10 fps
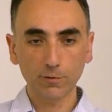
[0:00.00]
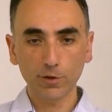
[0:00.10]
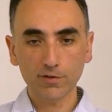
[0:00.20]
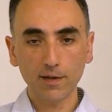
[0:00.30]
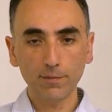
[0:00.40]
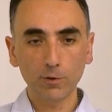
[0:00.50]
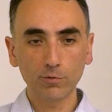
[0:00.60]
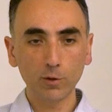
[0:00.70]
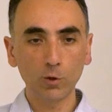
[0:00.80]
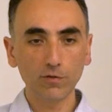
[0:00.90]
For example, you
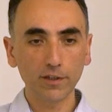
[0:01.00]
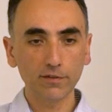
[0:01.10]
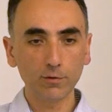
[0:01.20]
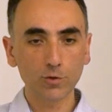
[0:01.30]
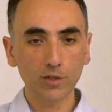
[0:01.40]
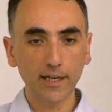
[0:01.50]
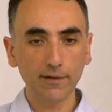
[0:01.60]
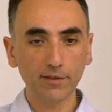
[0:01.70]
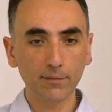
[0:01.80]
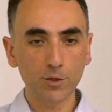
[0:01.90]
will always usually
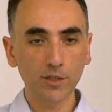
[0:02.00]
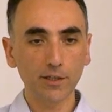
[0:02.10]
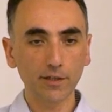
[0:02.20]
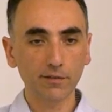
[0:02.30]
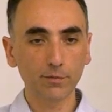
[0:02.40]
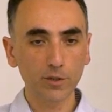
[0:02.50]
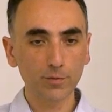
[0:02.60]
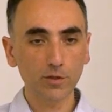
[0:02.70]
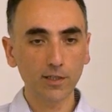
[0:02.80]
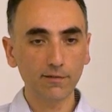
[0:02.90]
have some generic
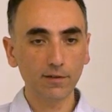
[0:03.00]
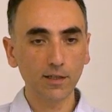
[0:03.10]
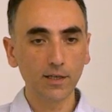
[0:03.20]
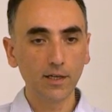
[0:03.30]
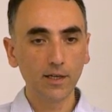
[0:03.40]
subscription level